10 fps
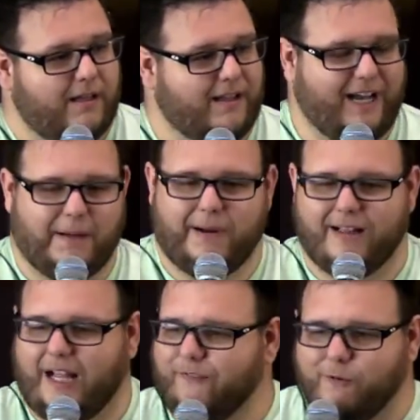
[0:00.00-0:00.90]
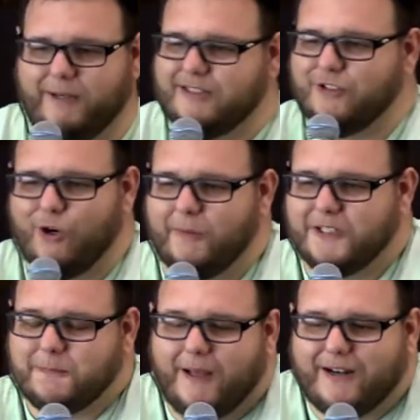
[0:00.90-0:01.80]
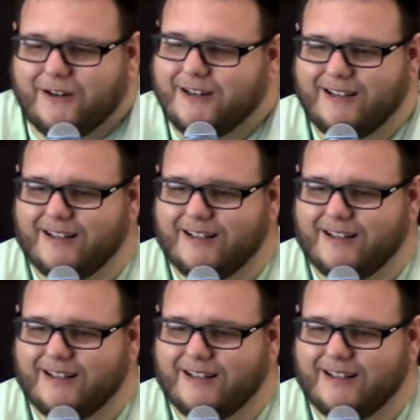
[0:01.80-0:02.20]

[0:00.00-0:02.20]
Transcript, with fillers: God, my life would be so much better.